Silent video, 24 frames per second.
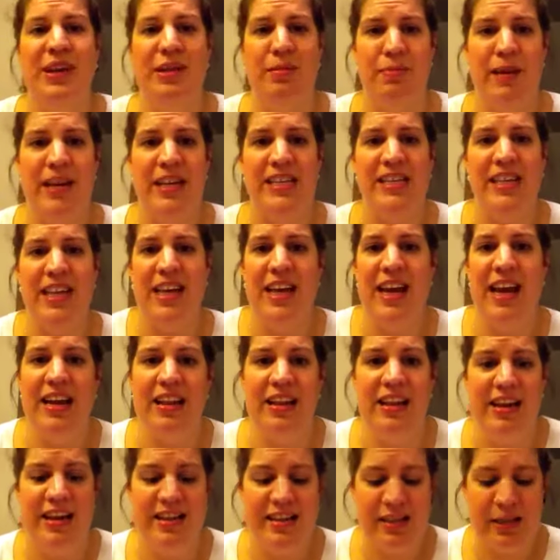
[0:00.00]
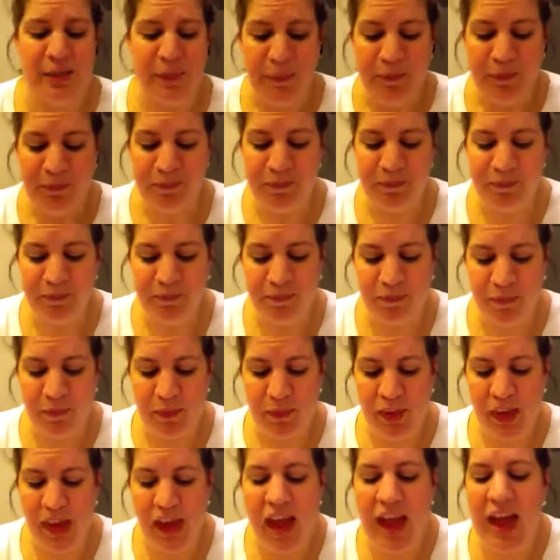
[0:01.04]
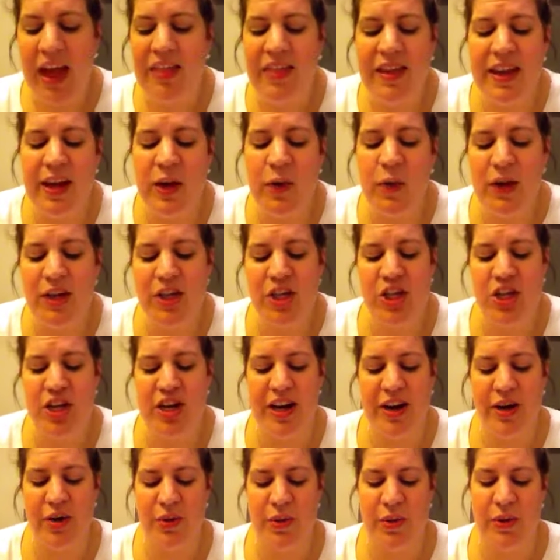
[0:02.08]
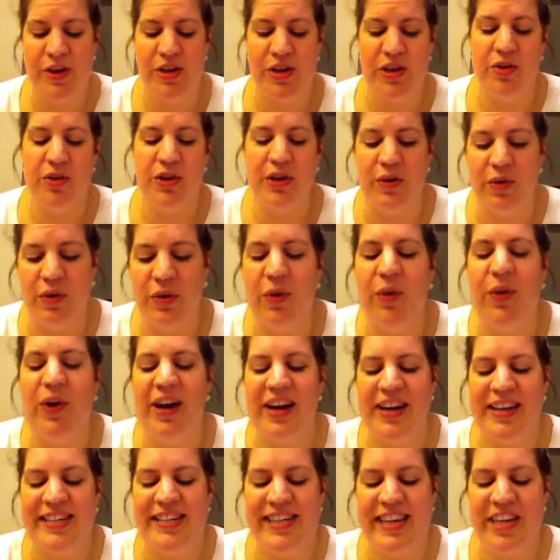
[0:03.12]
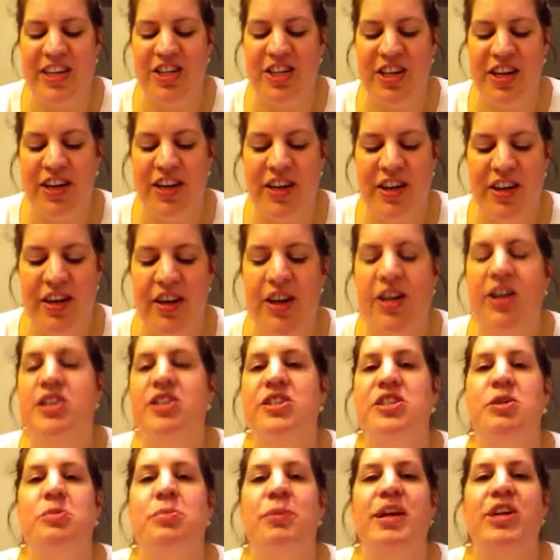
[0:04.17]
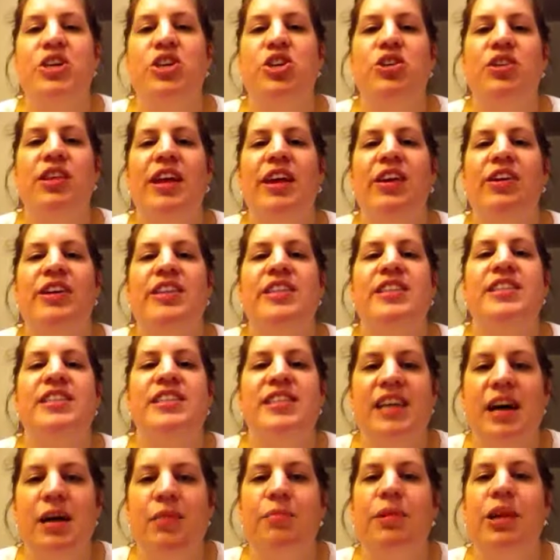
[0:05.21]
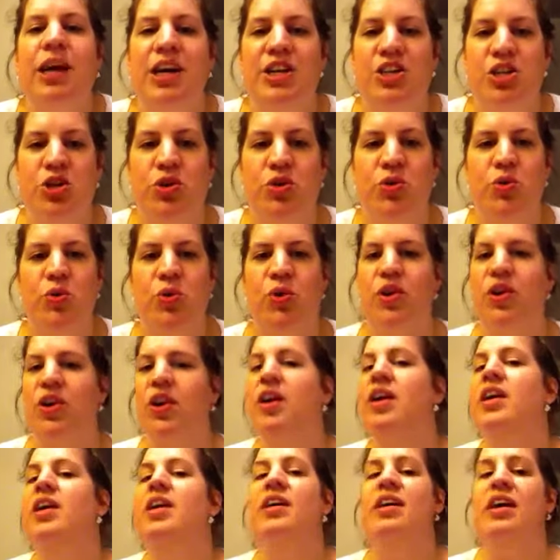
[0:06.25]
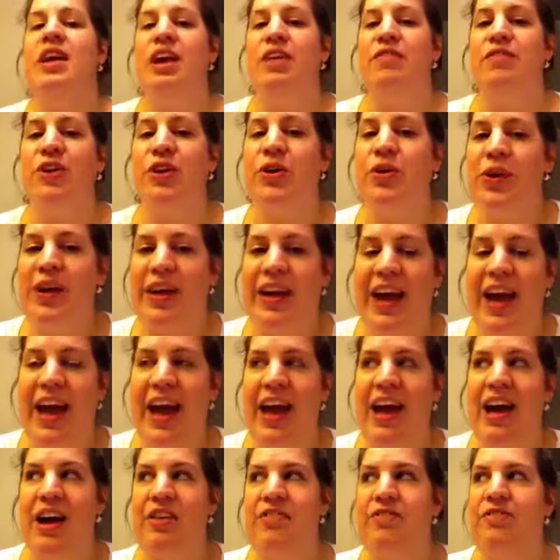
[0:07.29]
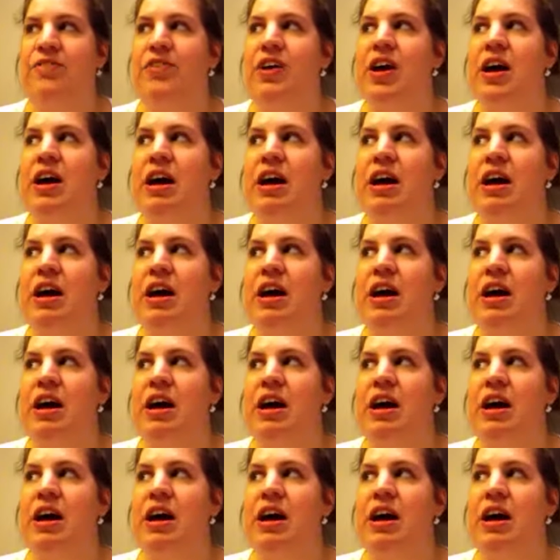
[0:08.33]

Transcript: the basic guidelines. And then questionnaire organization. So make sure they are in some logical order. If you're going to have